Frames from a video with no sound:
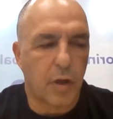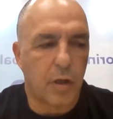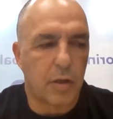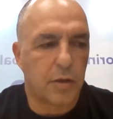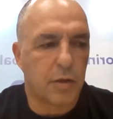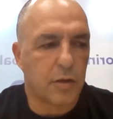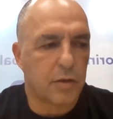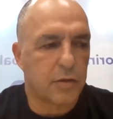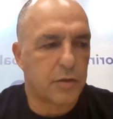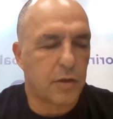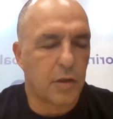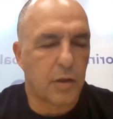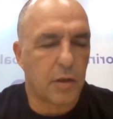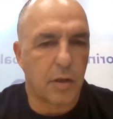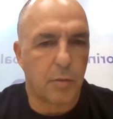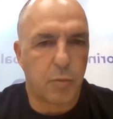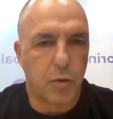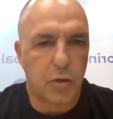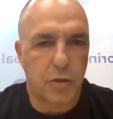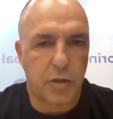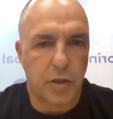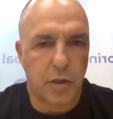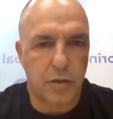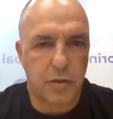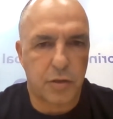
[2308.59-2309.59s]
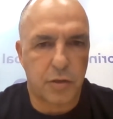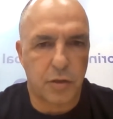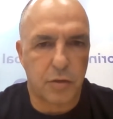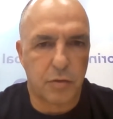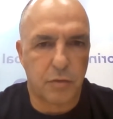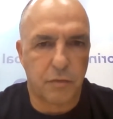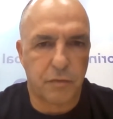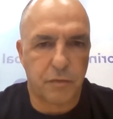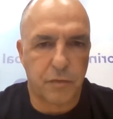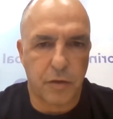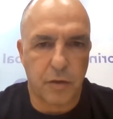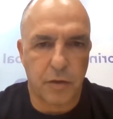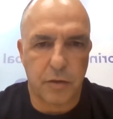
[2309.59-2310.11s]
and there's a potential
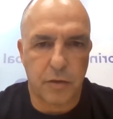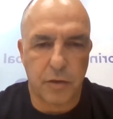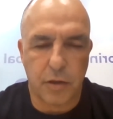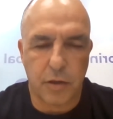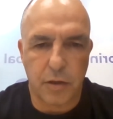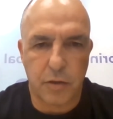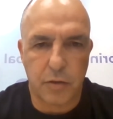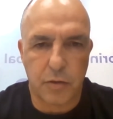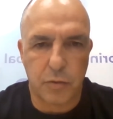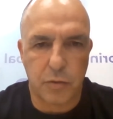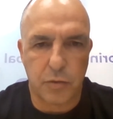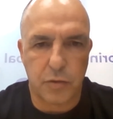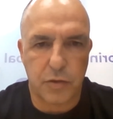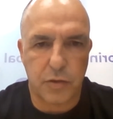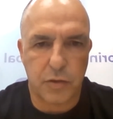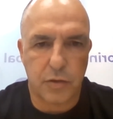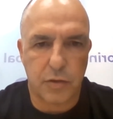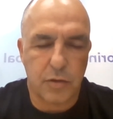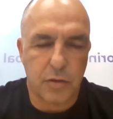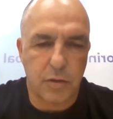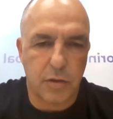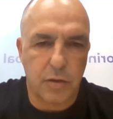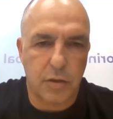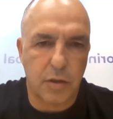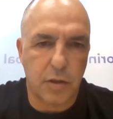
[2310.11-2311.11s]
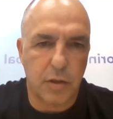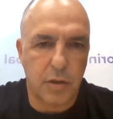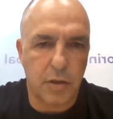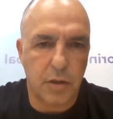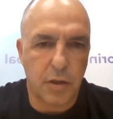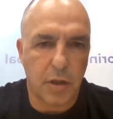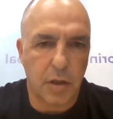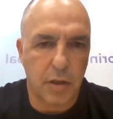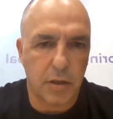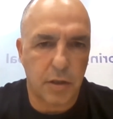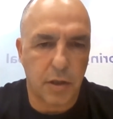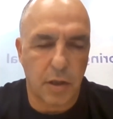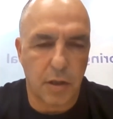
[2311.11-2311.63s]
to further reduce the
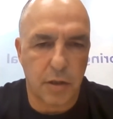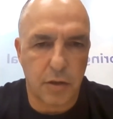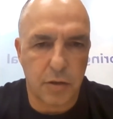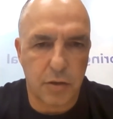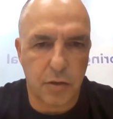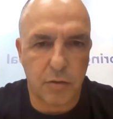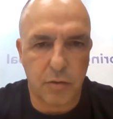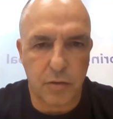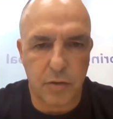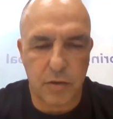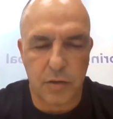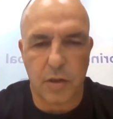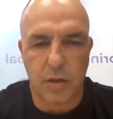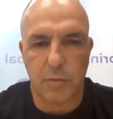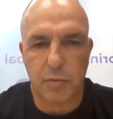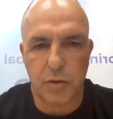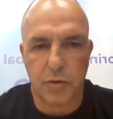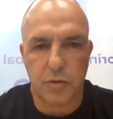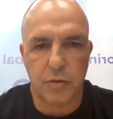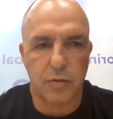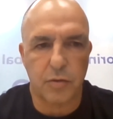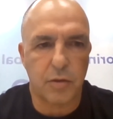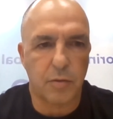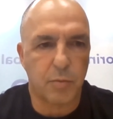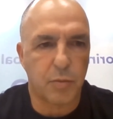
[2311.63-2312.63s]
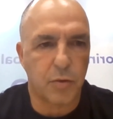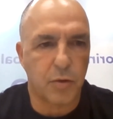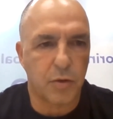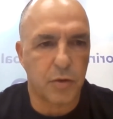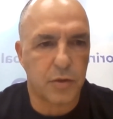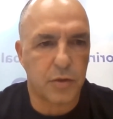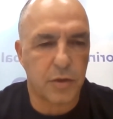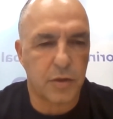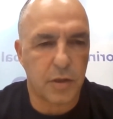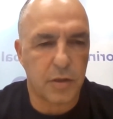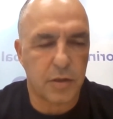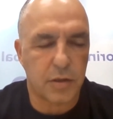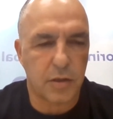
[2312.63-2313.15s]
energy consumption of the
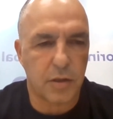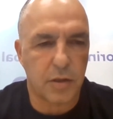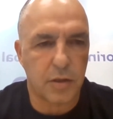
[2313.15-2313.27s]
process,